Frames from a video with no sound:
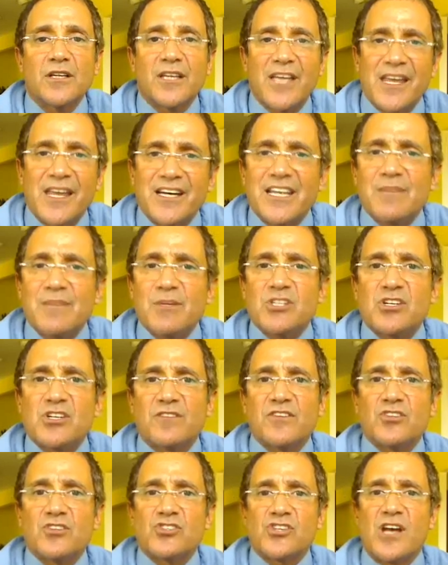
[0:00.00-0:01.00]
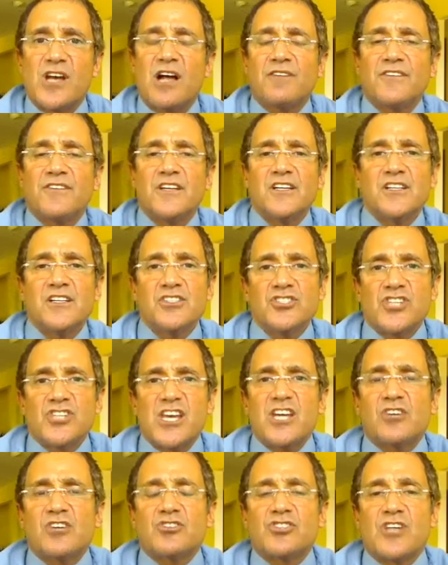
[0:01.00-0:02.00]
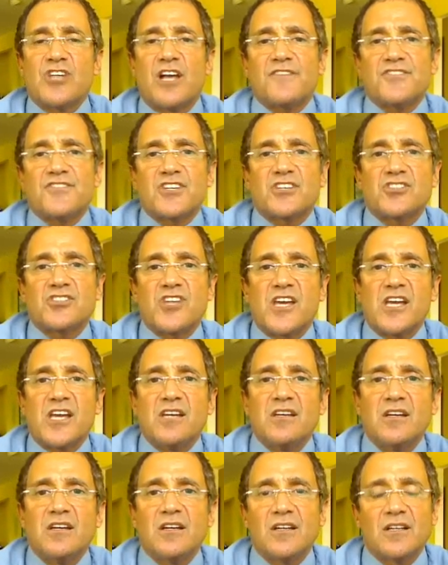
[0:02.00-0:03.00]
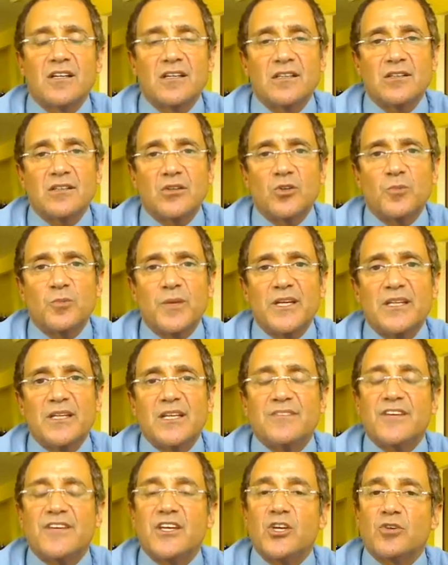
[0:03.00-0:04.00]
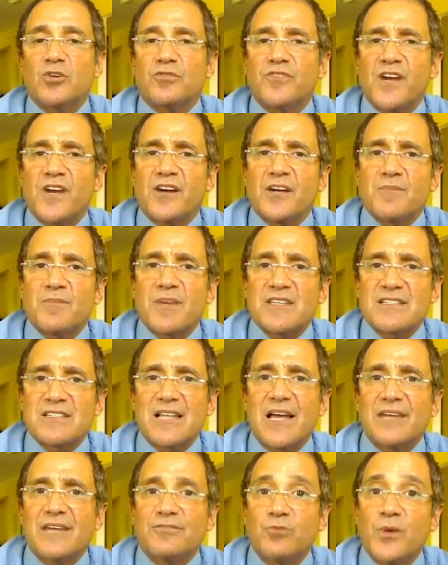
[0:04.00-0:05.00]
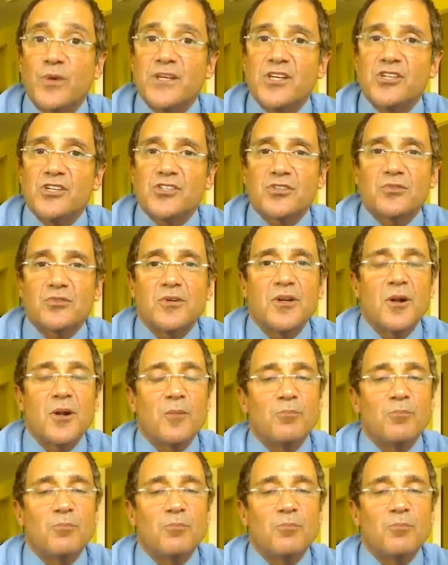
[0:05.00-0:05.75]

Get an image of yourself, see yourself succeed, and you'll be living your very best life when you do.